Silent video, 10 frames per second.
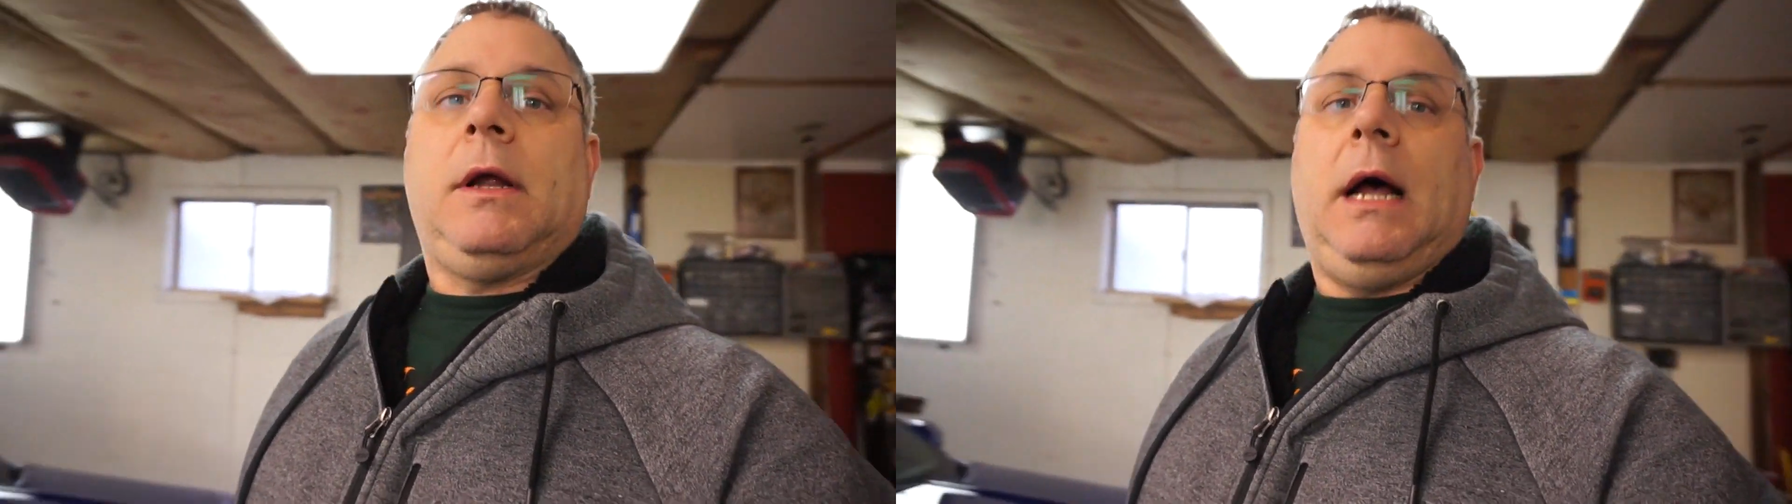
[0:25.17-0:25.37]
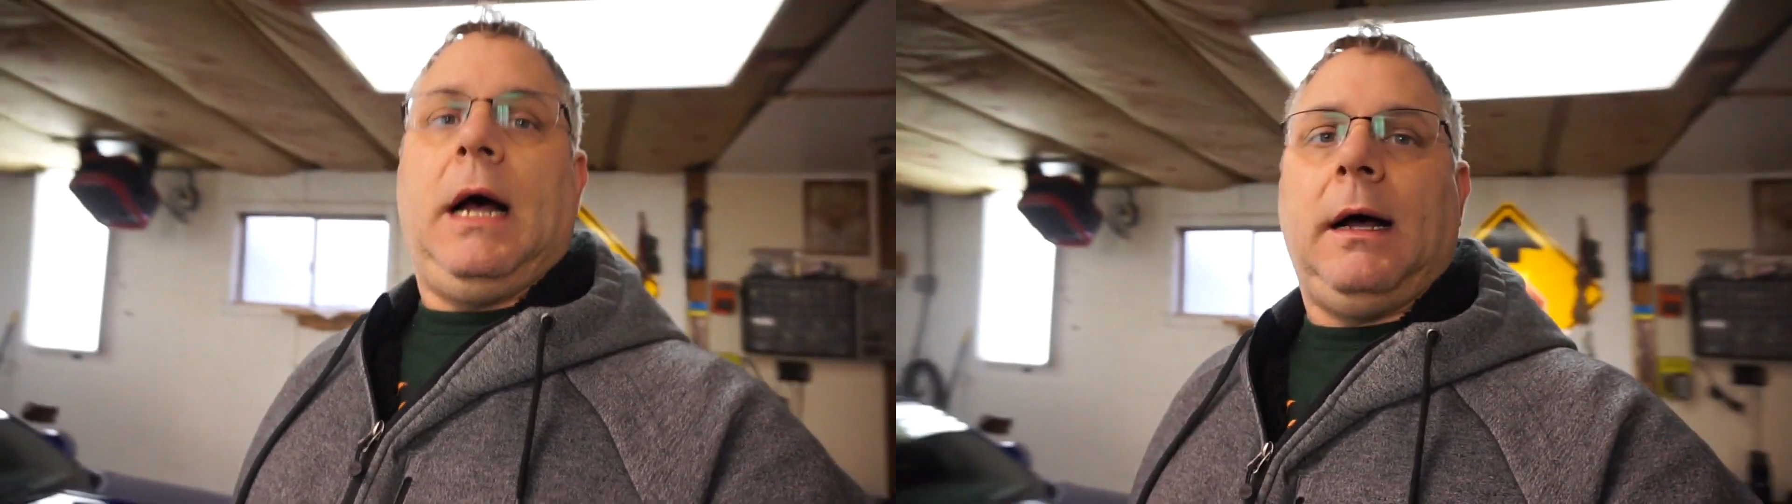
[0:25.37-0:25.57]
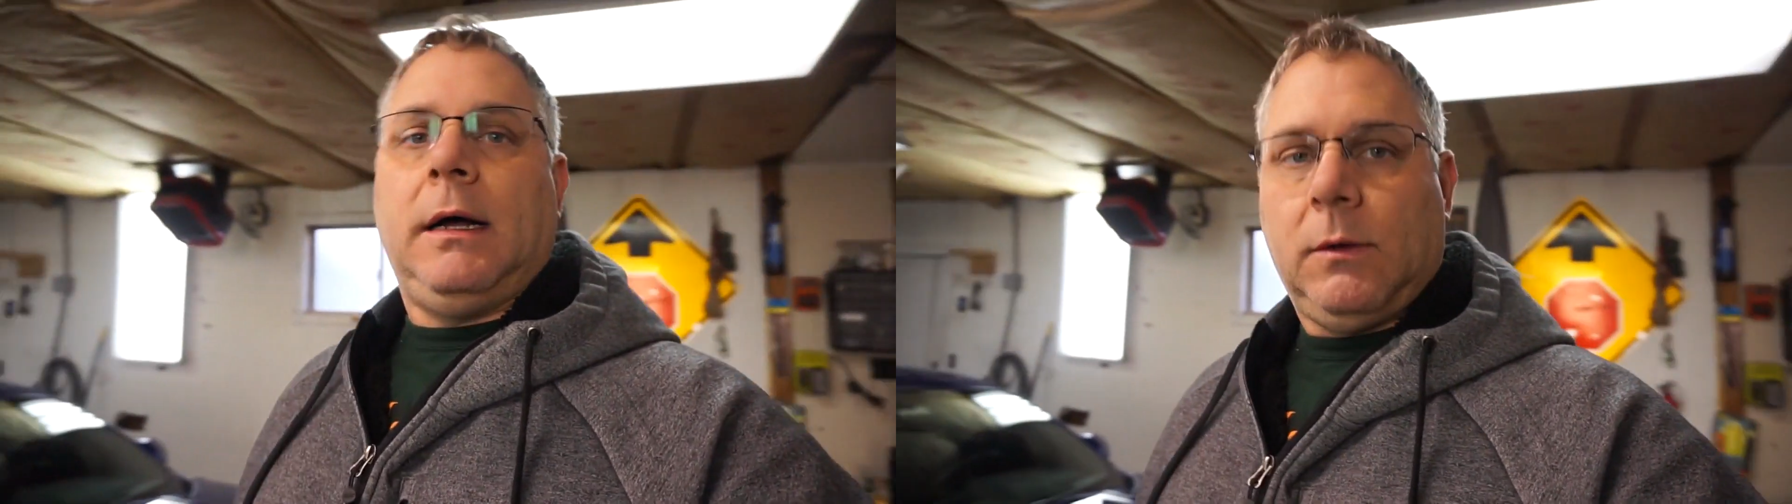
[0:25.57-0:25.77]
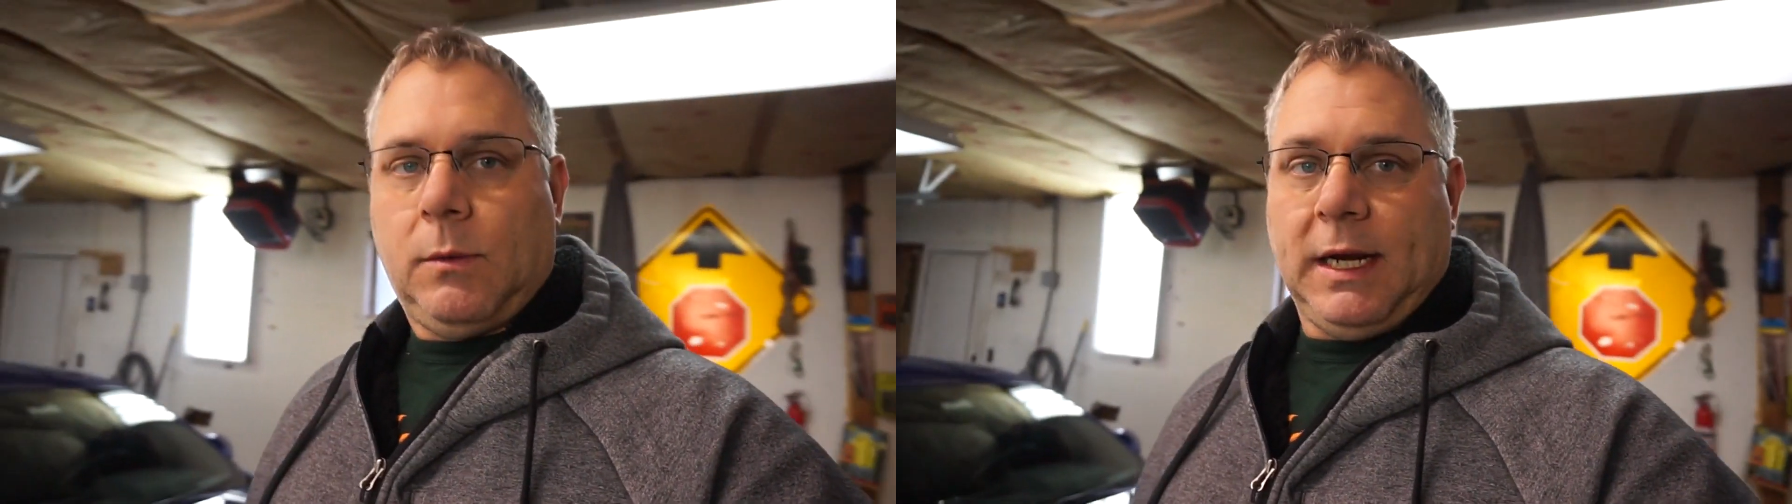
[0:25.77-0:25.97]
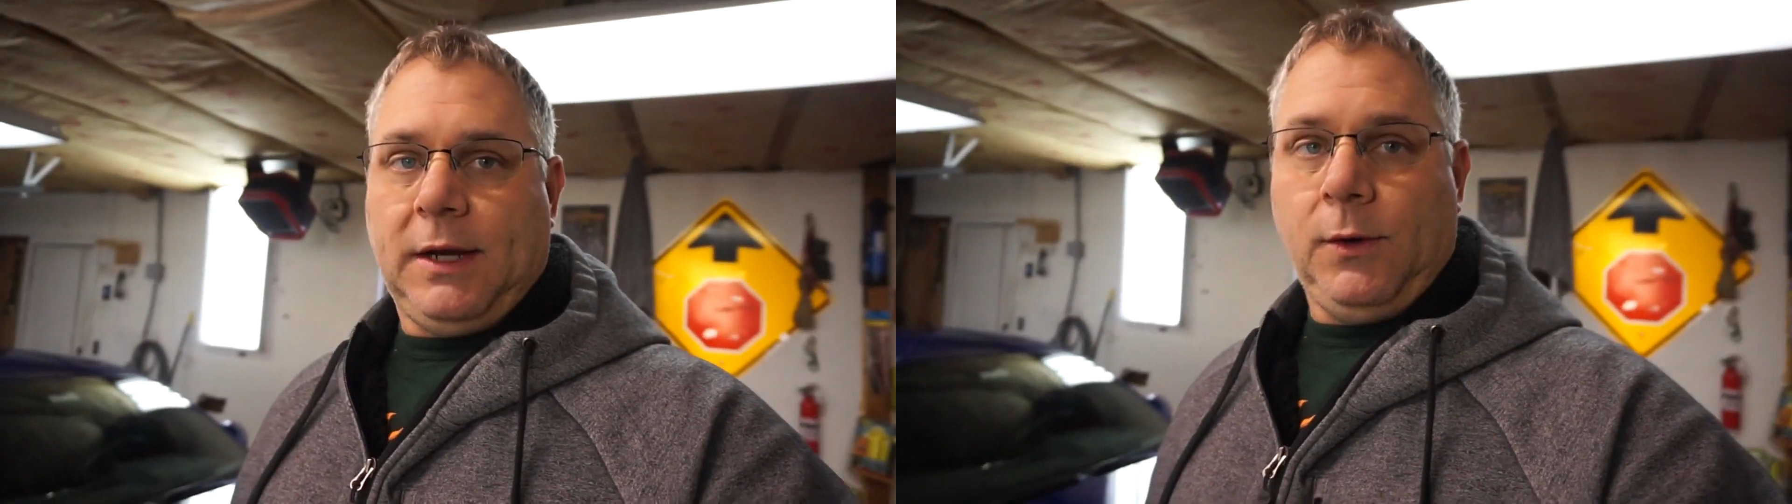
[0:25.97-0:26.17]
Uh,
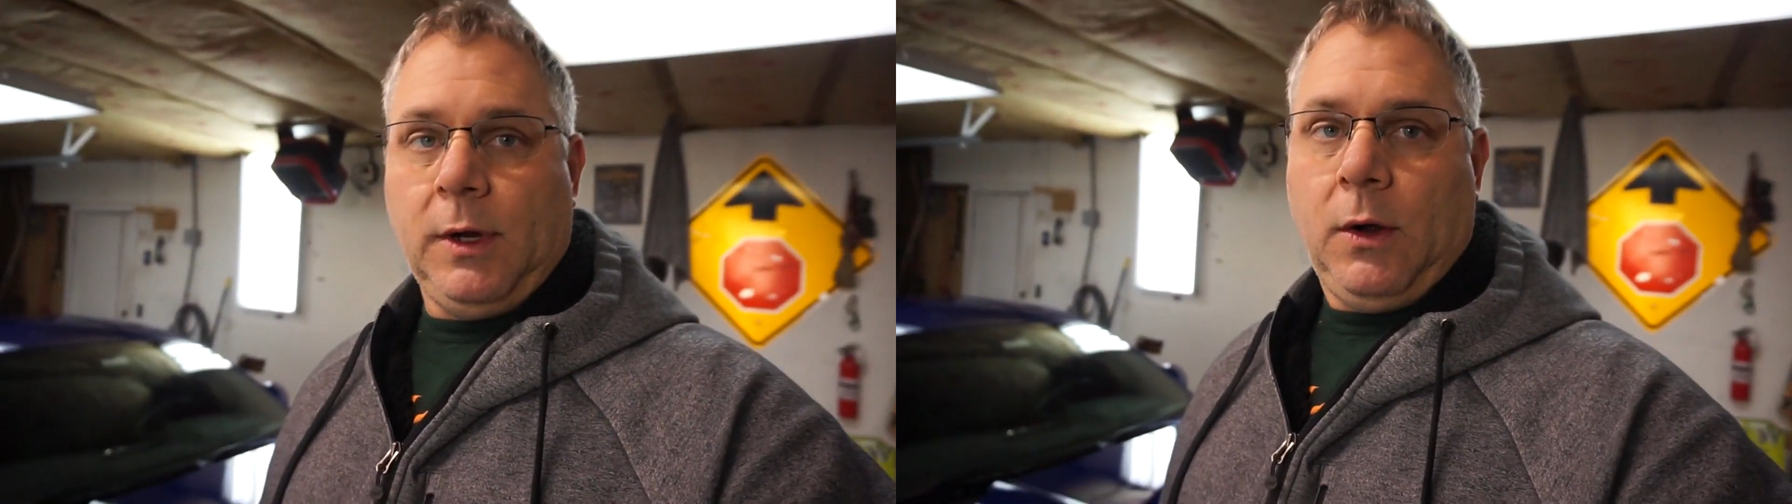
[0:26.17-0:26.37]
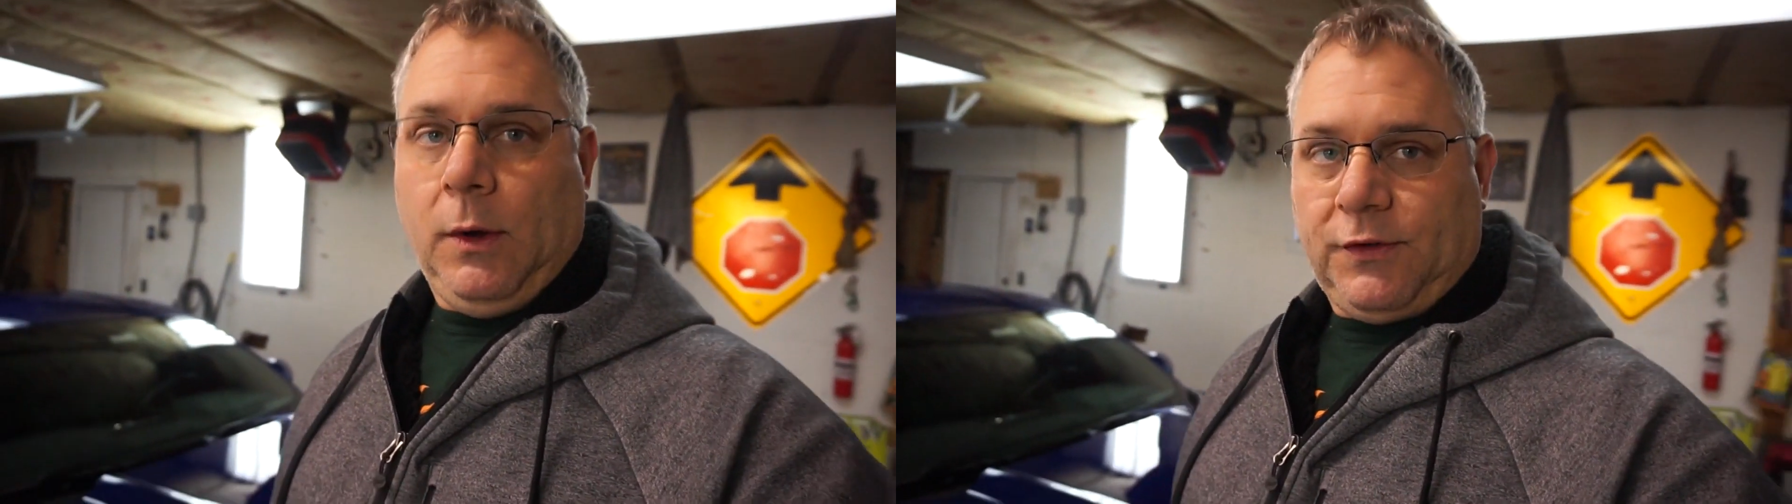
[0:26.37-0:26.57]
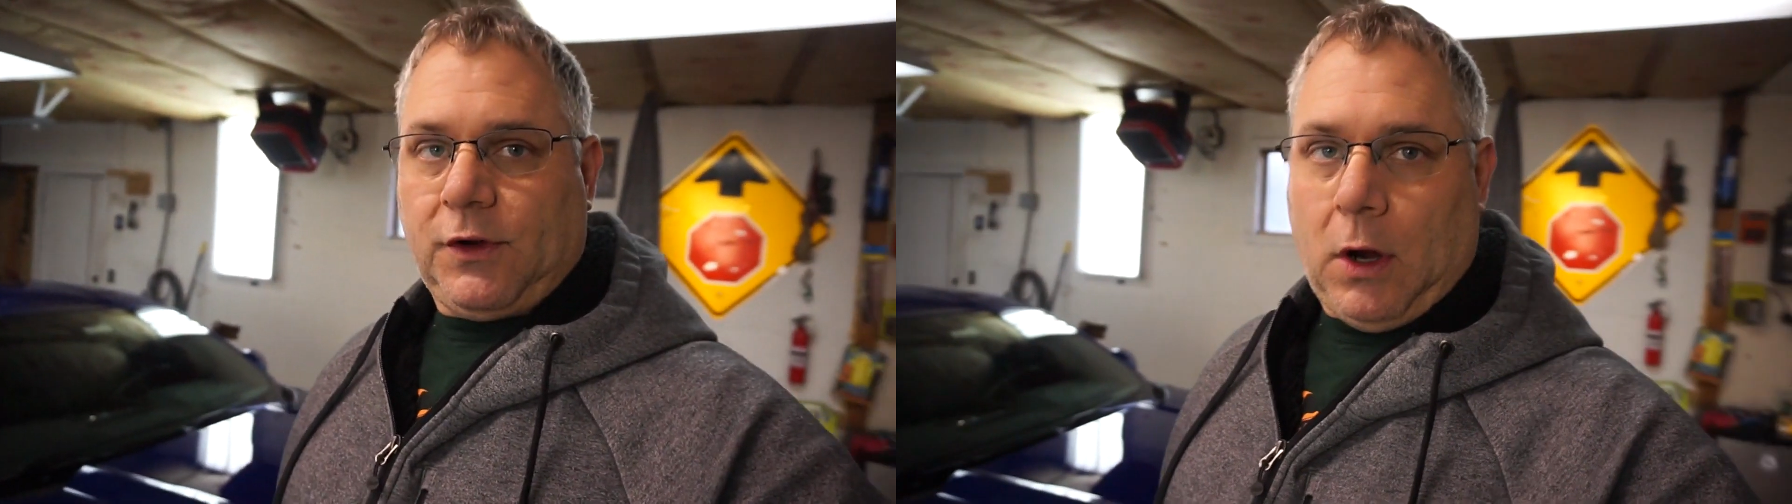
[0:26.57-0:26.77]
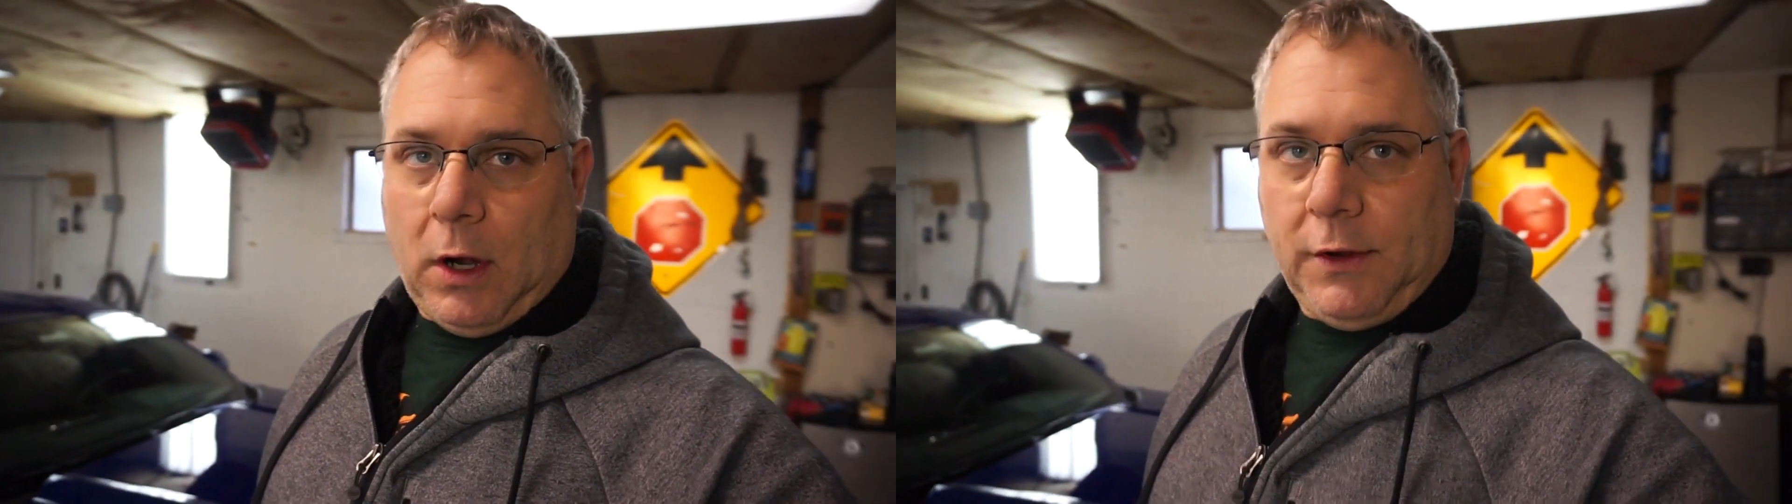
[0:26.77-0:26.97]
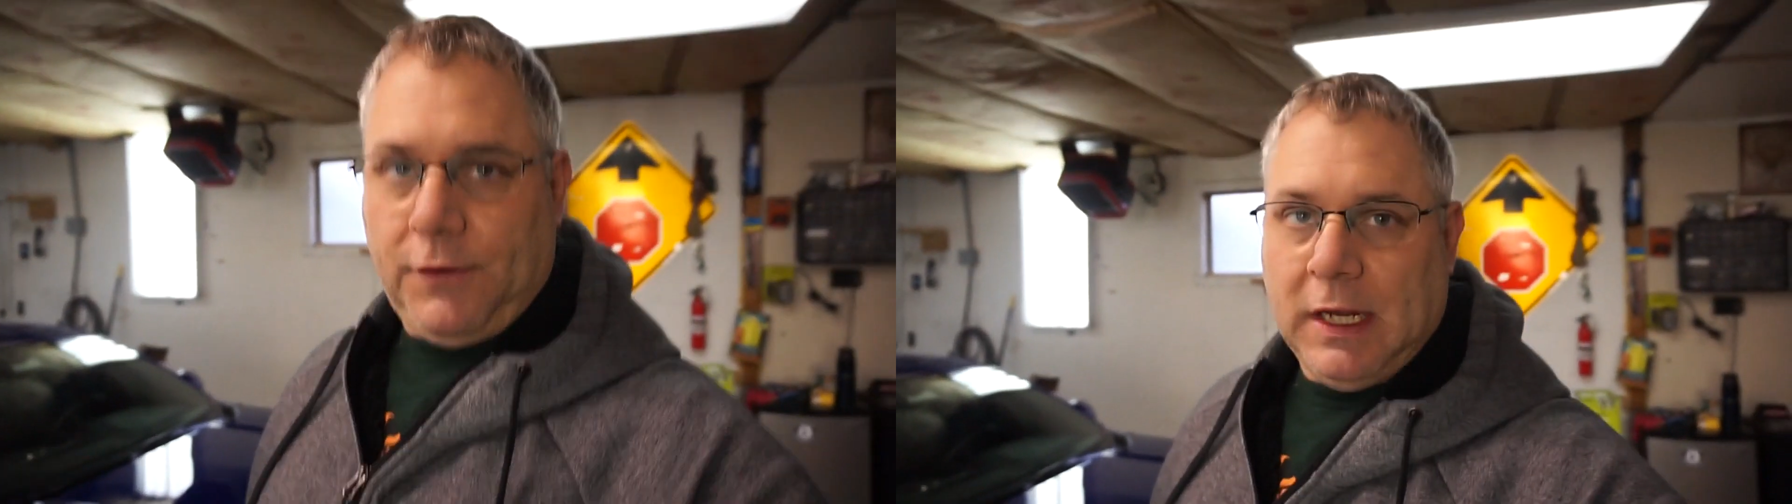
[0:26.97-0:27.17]
what I do know is
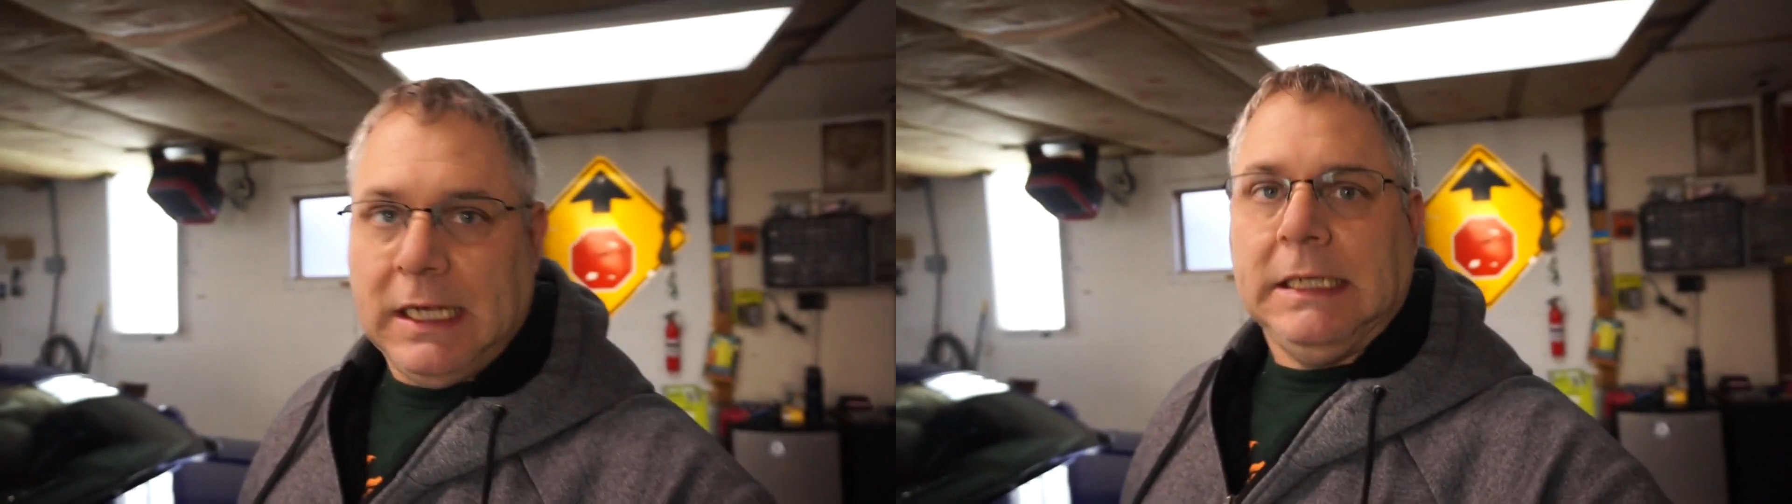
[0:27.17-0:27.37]
cars.